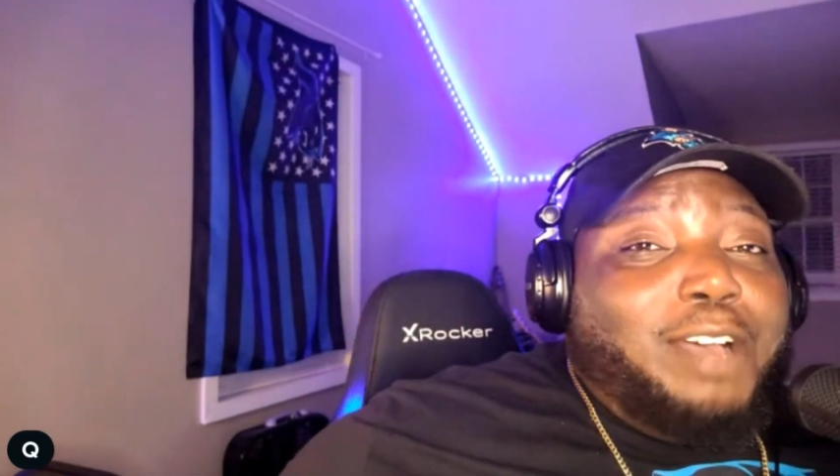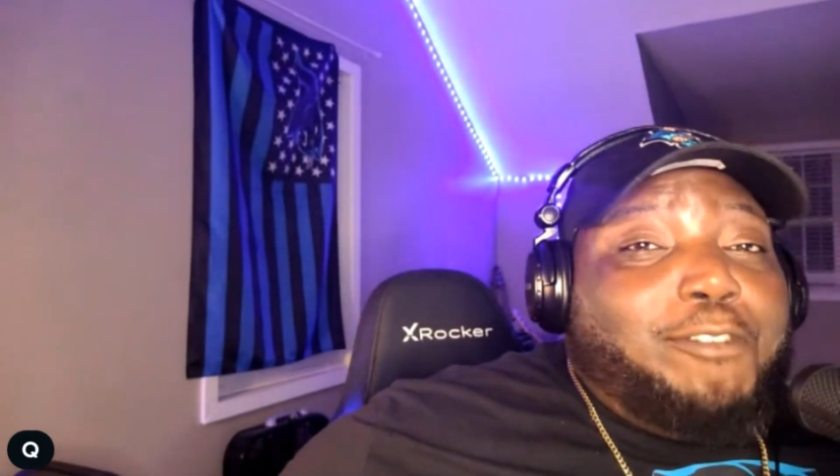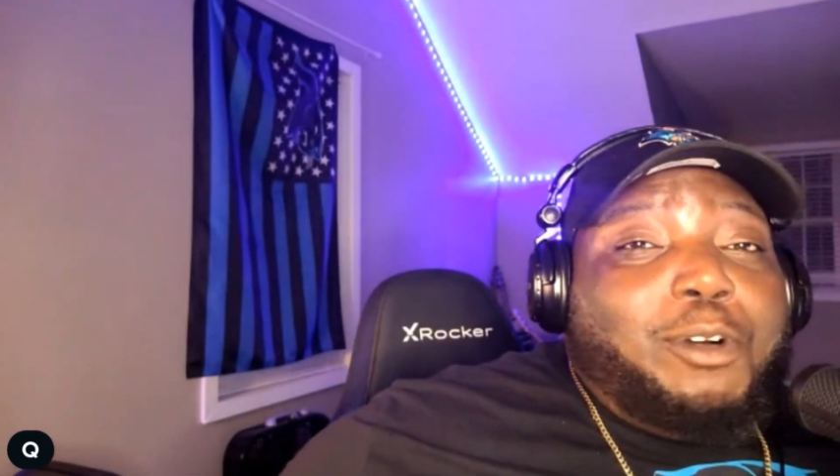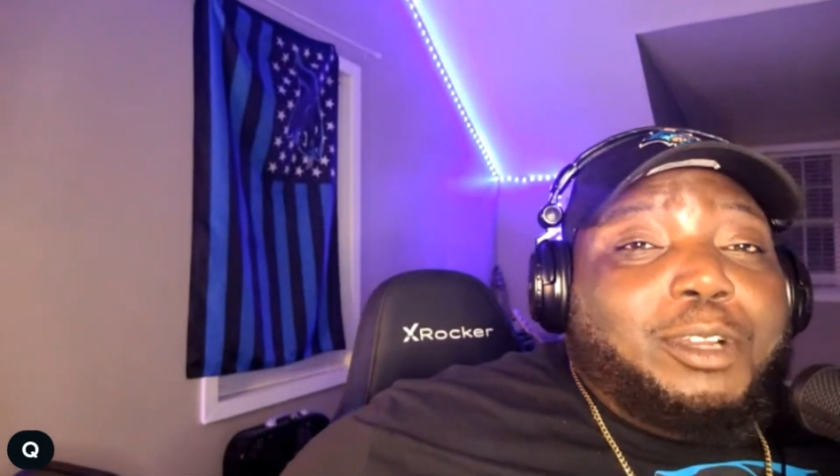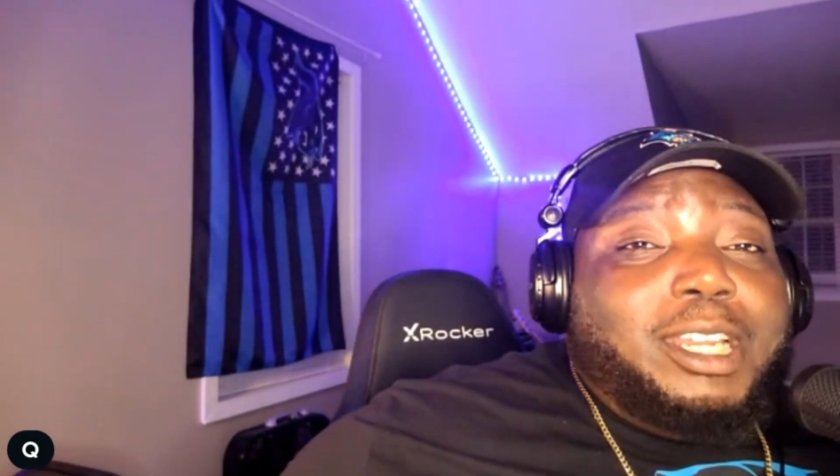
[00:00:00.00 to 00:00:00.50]

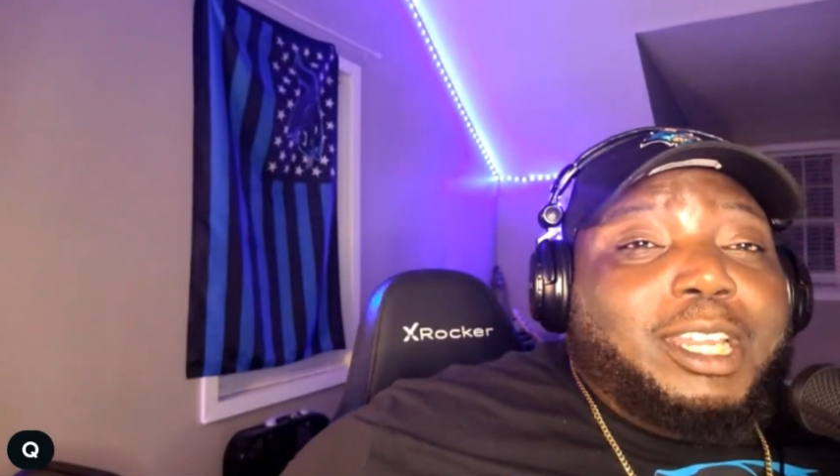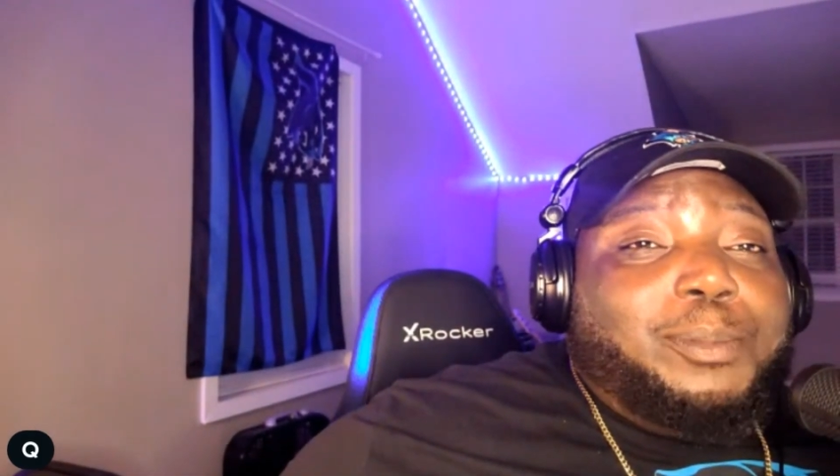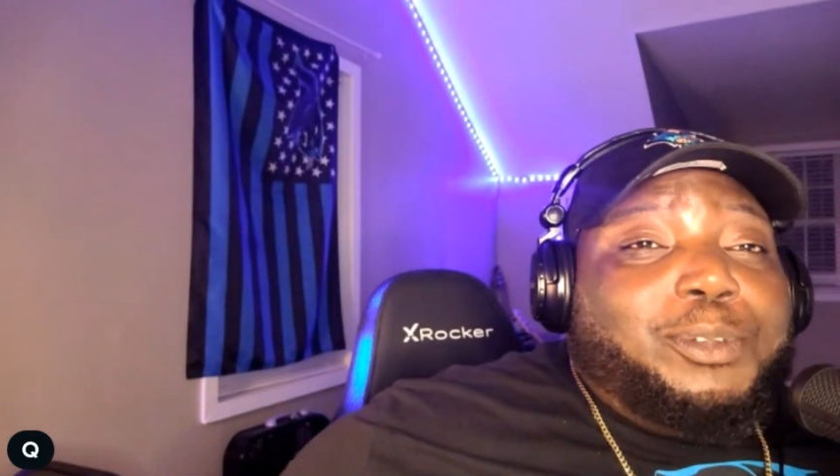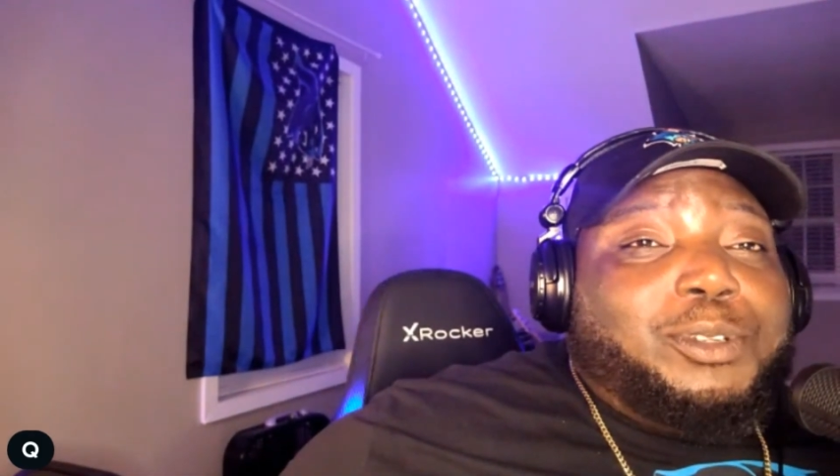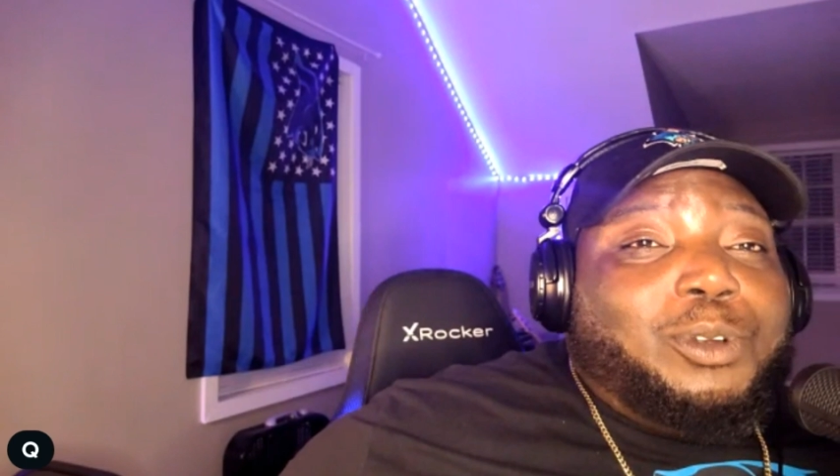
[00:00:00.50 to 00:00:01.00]
for another
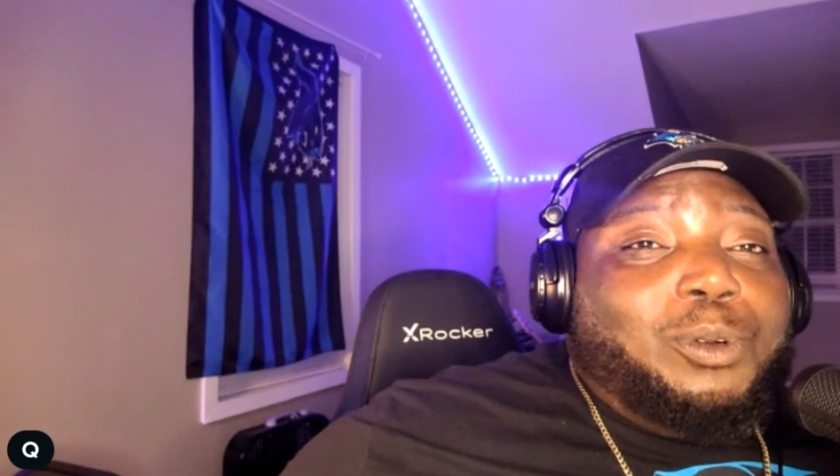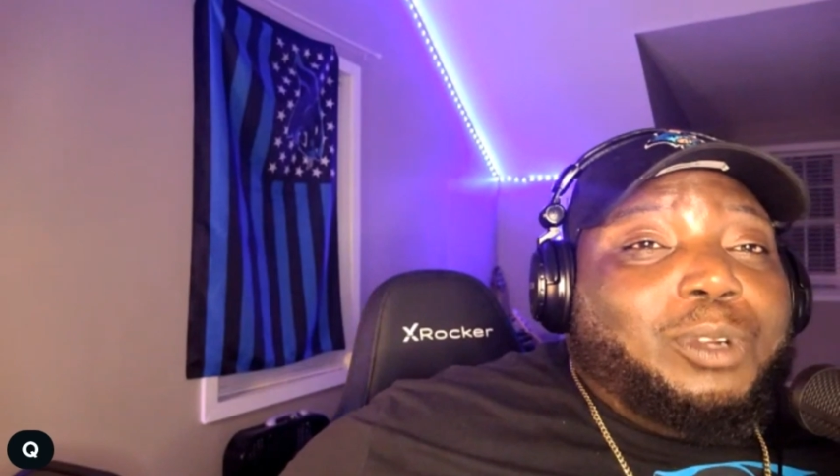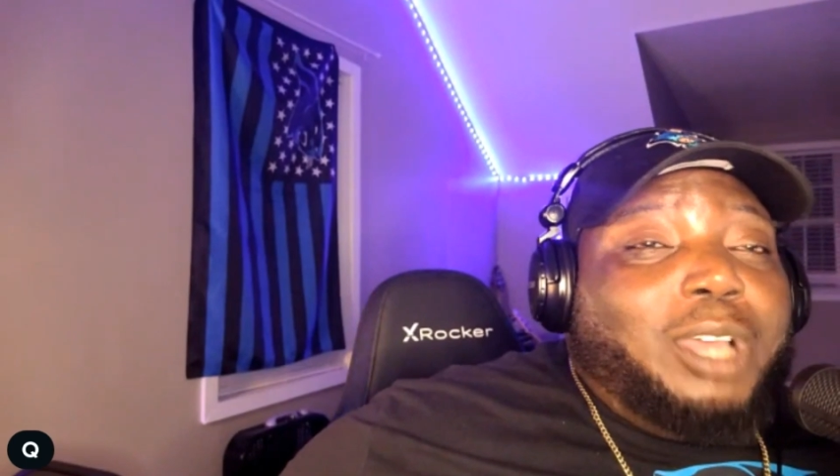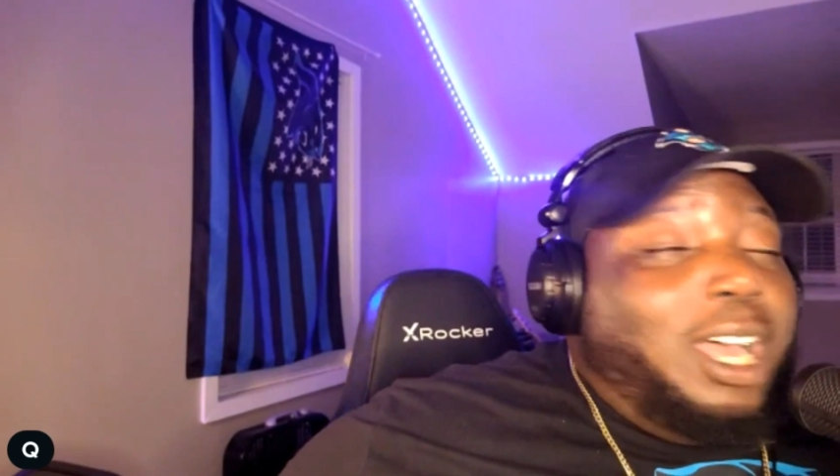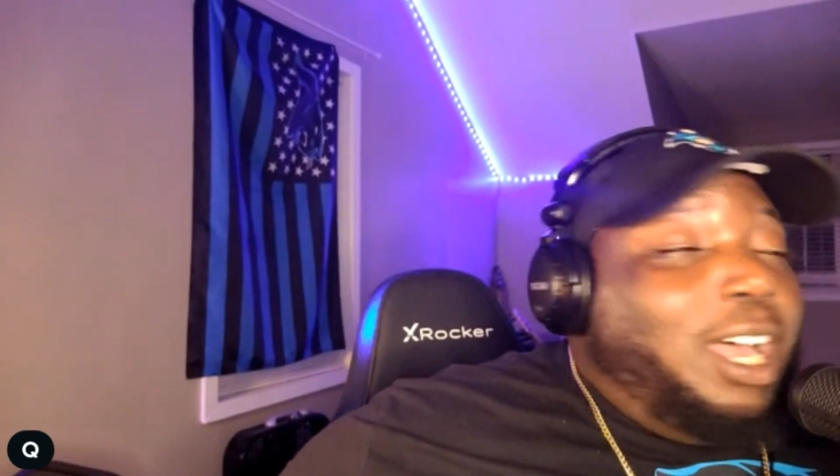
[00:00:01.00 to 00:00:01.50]
episode
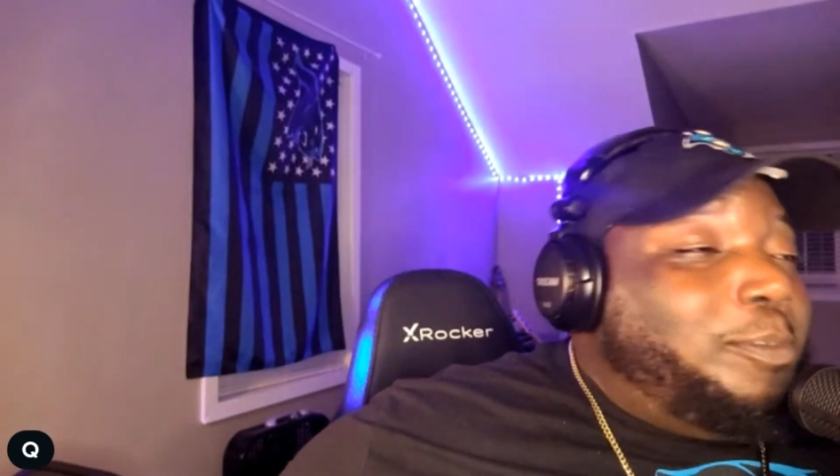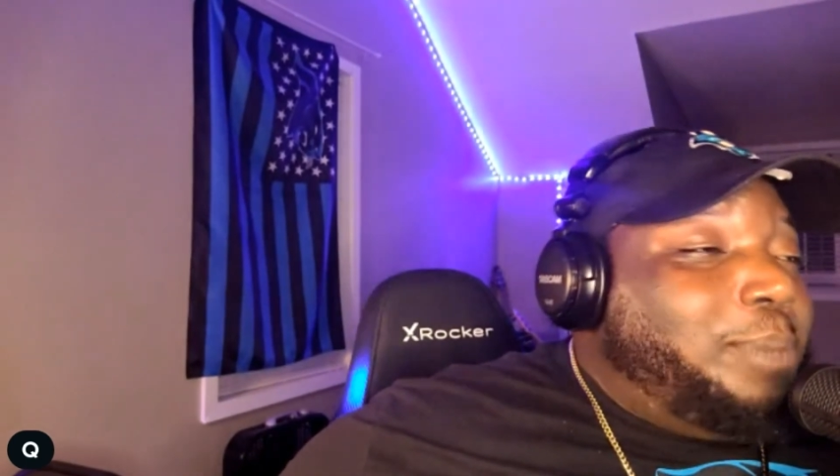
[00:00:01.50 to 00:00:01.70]
of